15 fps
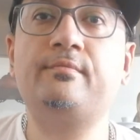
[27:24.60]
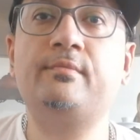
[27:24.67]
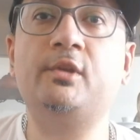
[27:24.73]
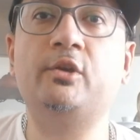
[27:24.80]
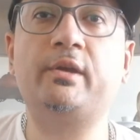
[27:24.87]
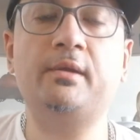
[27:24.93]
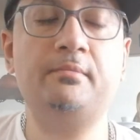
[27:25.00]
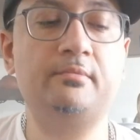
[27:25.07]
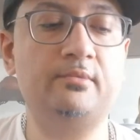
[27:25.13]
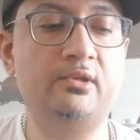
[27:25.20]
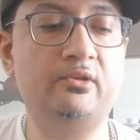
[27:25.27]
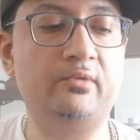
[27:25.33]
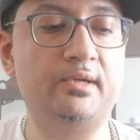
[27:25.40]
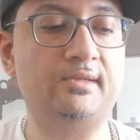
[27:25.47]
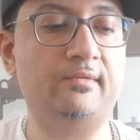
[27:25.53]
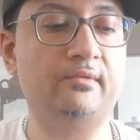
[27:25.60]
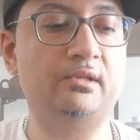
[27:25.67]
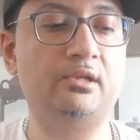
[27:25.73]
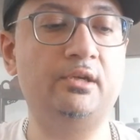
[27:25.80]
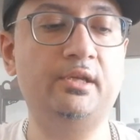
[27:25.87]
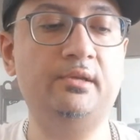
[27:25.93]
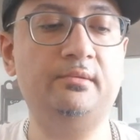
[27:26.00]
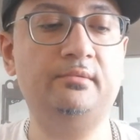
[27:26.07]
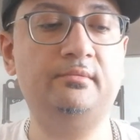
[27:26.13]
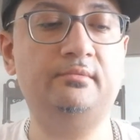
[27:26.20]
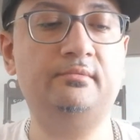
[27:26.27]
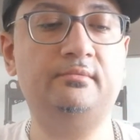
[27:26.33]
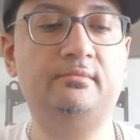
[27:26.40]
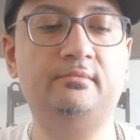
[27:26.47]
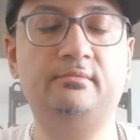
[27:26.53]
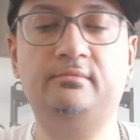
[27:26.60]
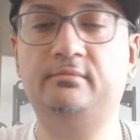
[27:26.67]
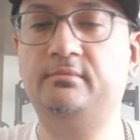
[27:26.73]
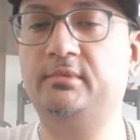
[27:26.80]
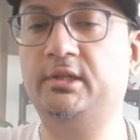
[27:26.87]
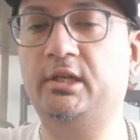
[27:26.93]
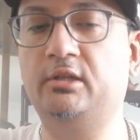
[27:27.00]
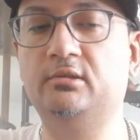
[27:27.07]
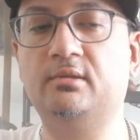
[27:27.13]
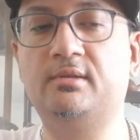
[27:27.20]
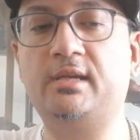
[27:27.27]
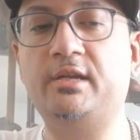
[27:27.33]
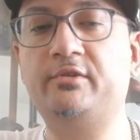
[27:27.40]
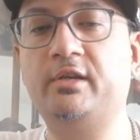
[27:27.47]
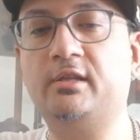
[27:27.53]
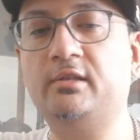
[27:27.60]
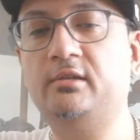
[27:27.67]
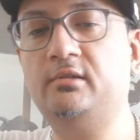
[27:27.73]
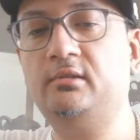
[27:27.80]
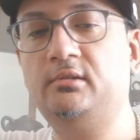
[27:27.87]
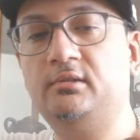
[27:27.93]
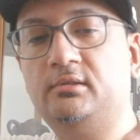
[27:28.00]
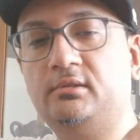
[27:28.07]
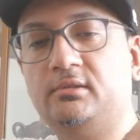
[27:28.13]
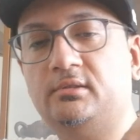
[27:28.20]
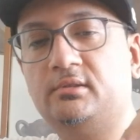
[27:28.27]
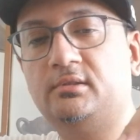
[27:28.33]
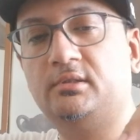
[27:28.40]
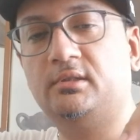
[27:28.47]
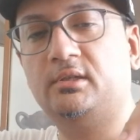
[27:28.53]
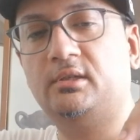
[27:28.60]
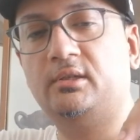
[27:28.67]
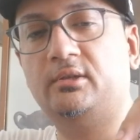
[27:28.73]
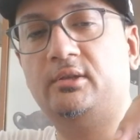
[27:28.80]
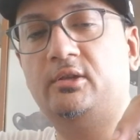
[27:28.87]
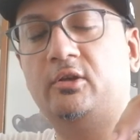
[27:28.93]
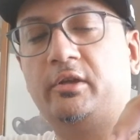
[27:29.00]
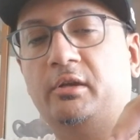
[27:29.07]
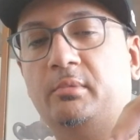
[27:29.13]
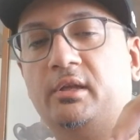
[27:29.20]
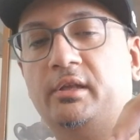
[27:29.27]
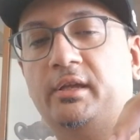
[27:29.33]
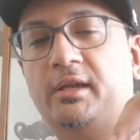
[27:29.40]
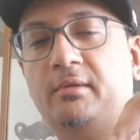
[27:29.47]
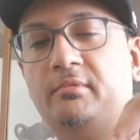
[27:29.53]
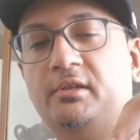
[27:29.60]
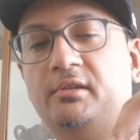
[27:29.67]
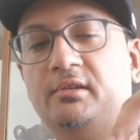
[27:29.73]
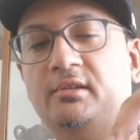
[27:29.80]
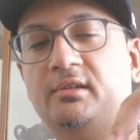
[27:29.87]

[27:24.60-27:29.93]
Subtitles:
Okay, 27:30. Got a little sidetrack there, talking about the cabinet.